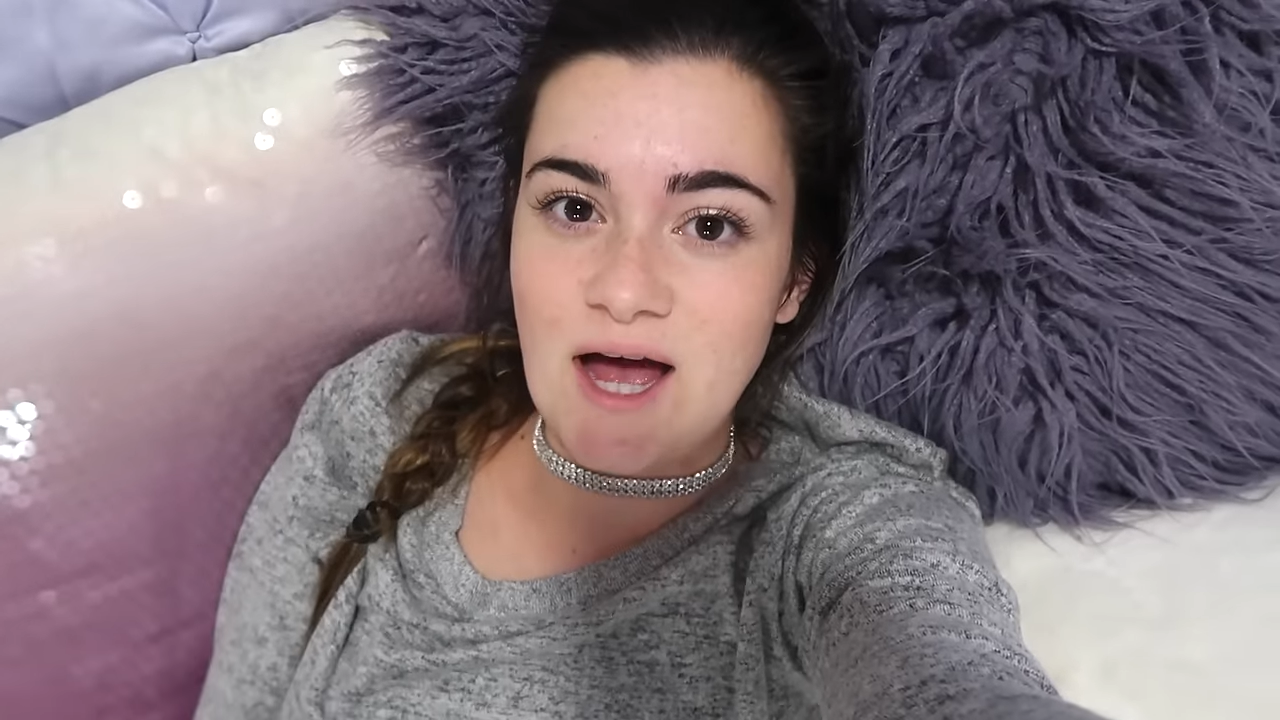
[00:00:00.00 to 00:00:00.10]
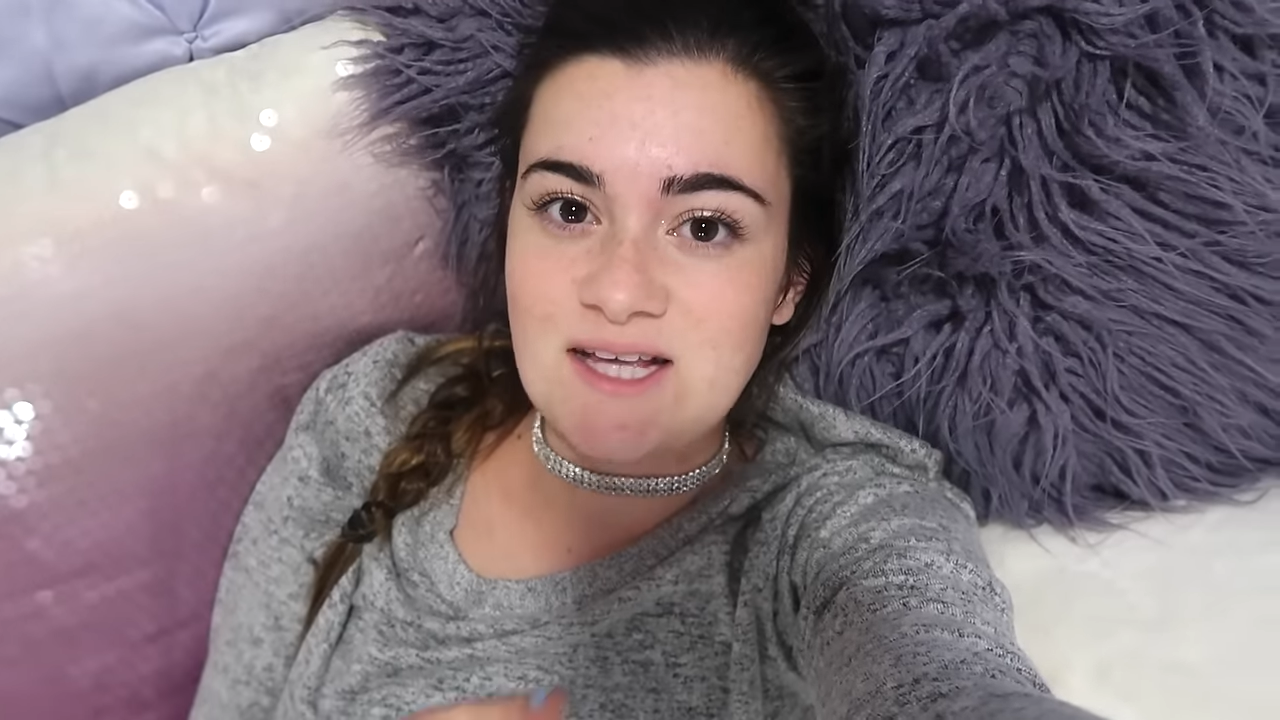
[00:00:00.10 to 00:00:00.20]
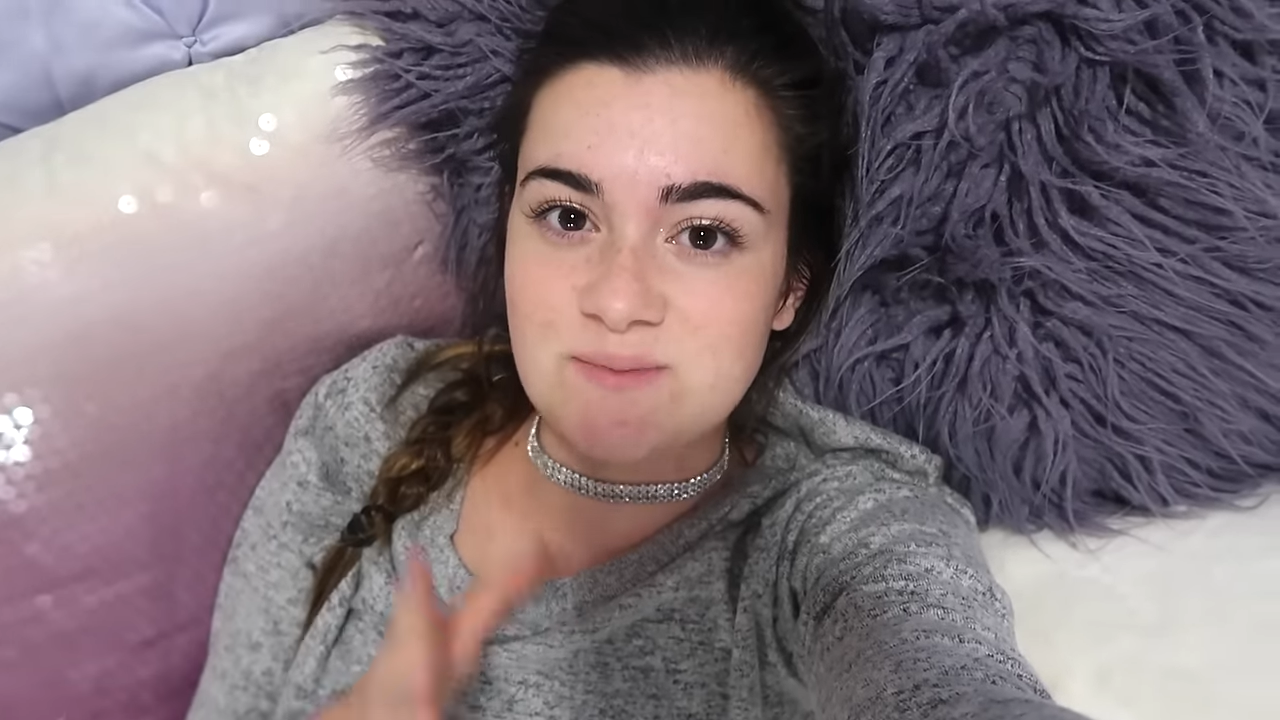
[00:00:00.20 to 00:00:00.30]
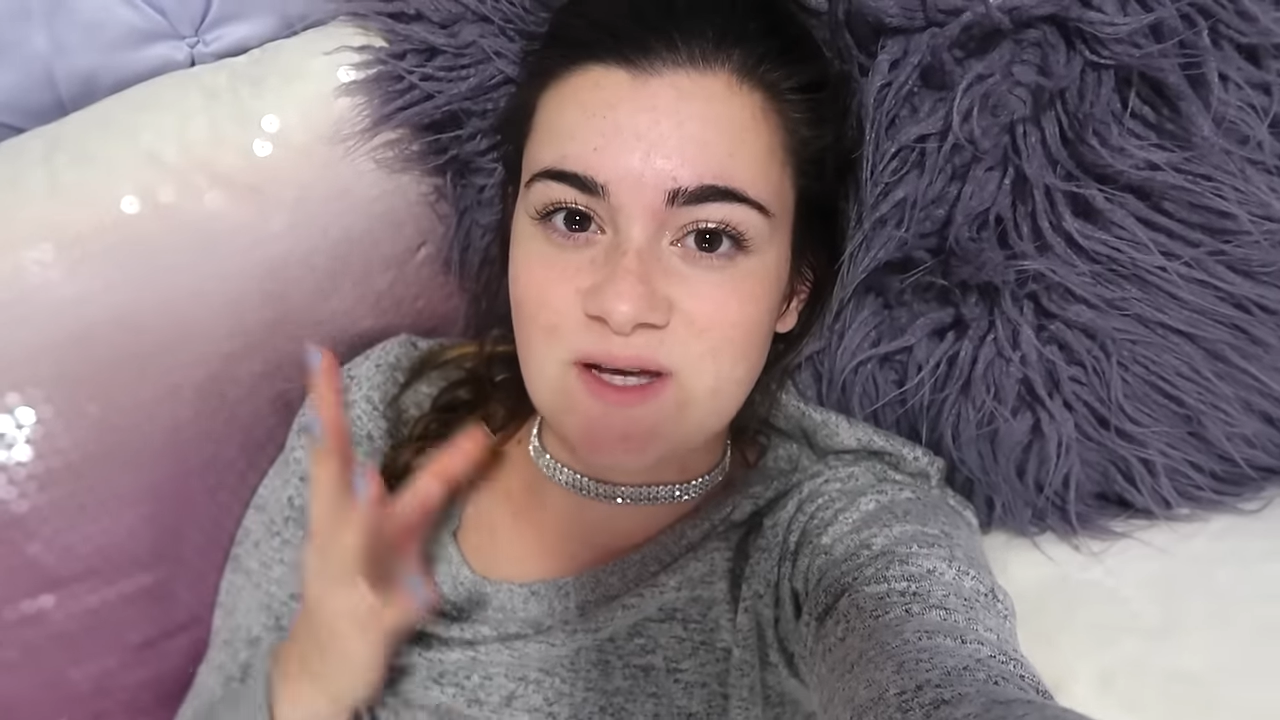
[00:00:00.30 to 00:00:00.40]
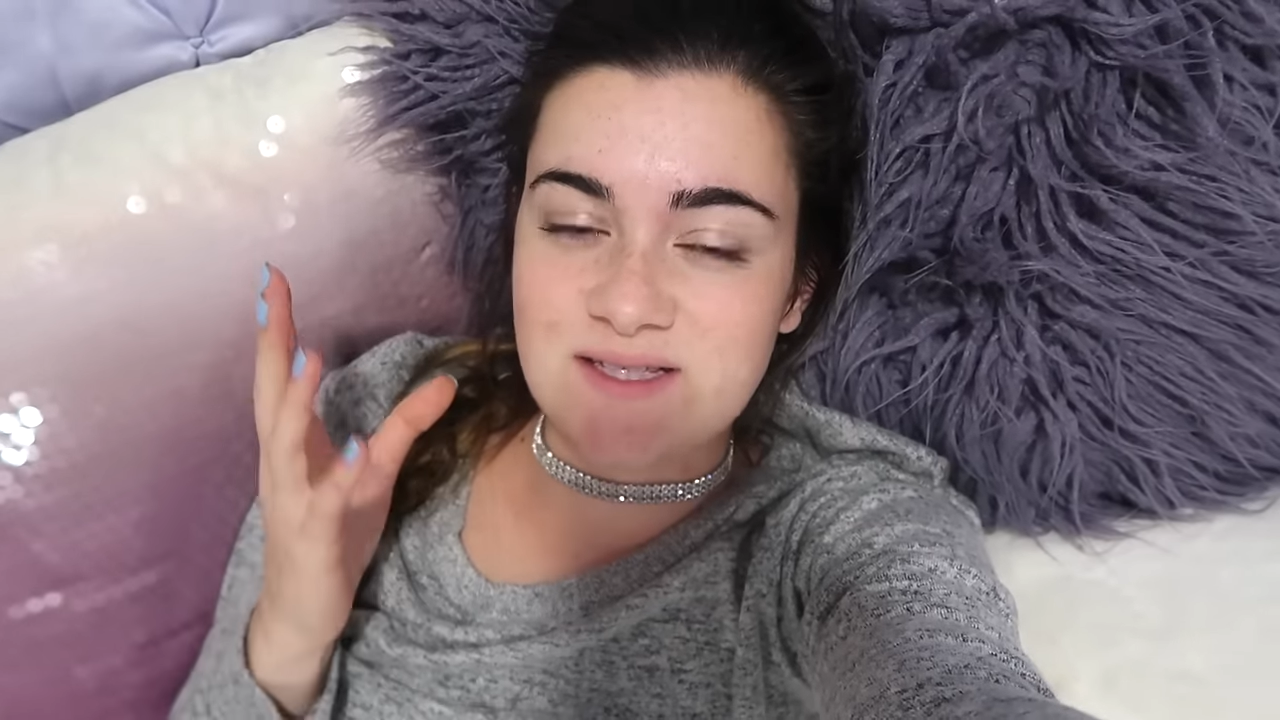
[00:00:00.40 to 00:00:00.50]

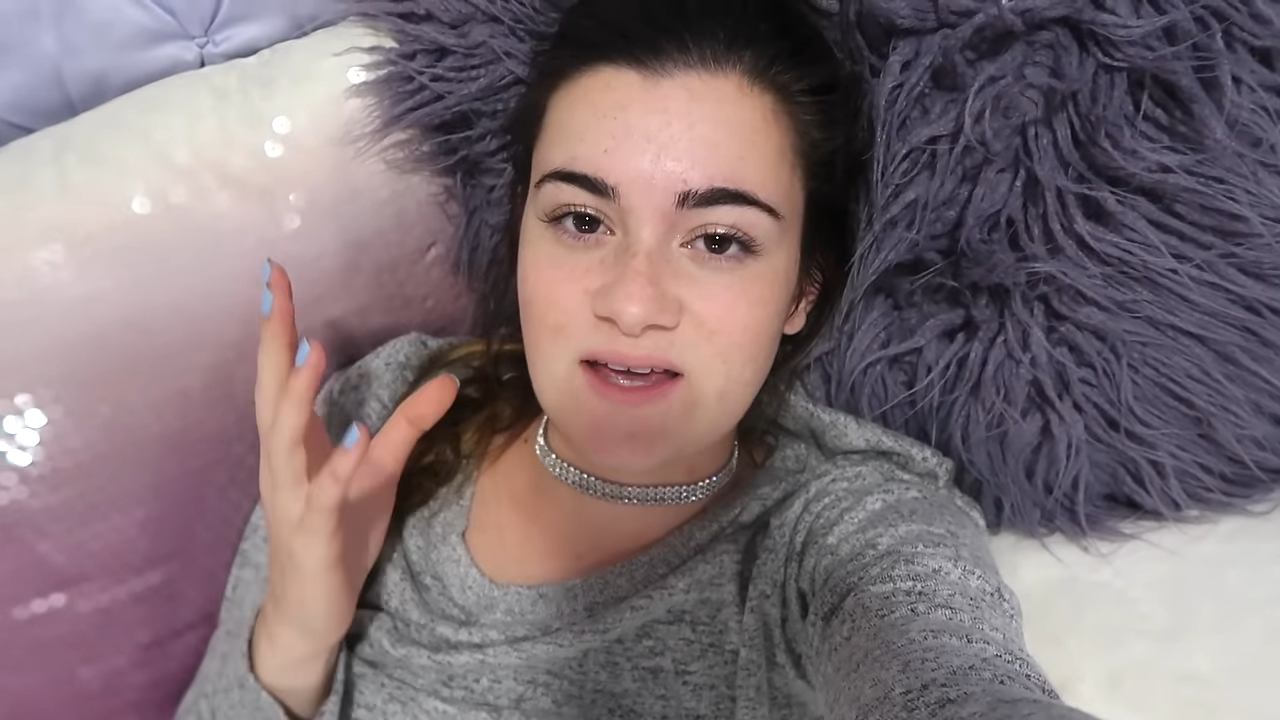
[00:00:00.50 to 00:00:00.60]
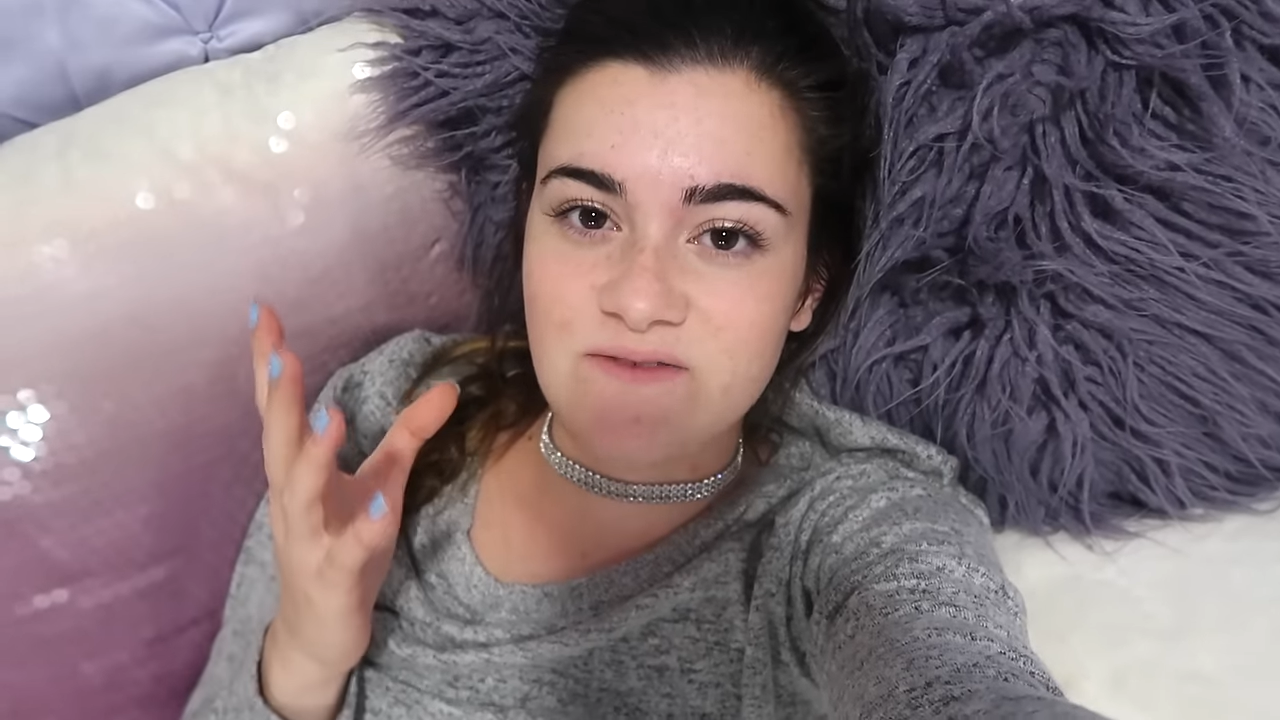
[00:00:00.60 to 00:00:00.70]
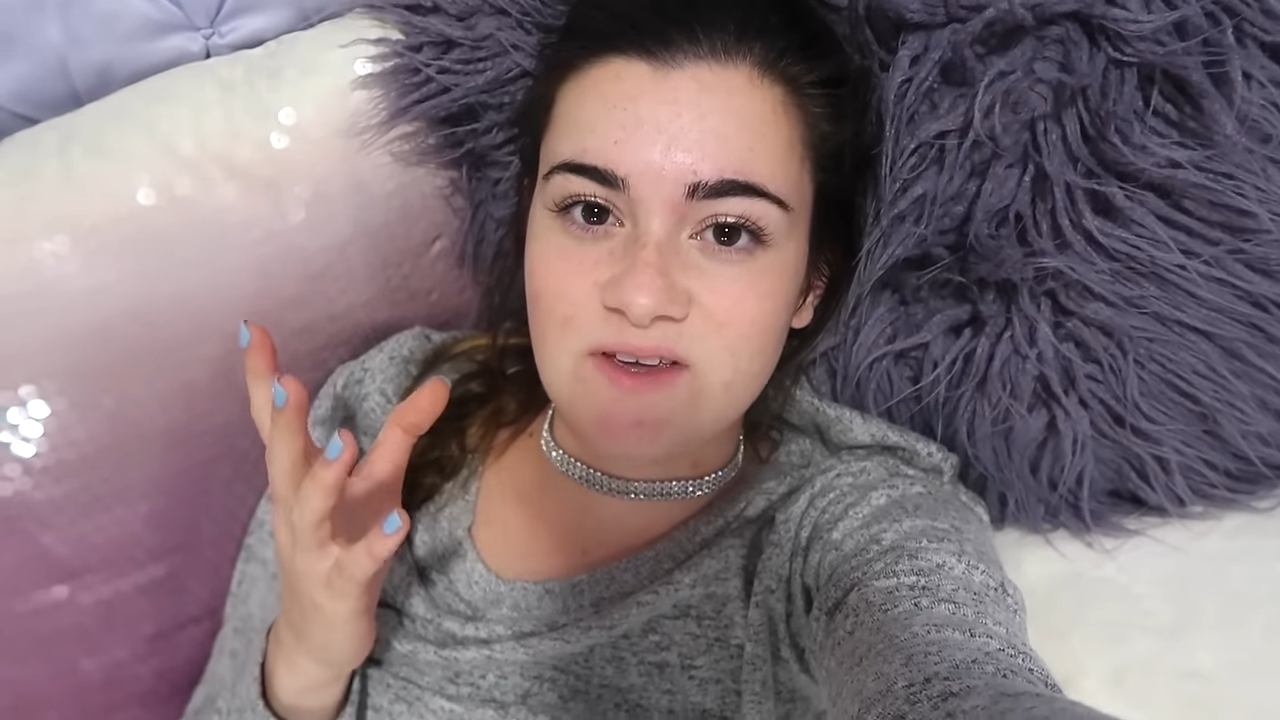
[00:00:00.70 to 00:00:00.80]
guys because I